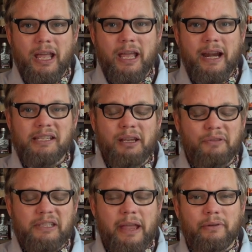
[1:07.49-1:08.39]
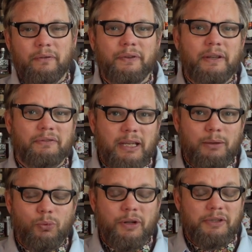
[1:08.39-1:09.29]
And as if 750
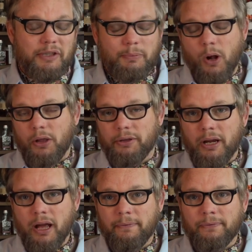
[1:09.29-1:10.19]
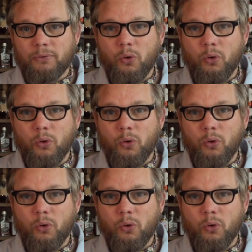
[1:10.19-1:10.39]
wasn't small enough,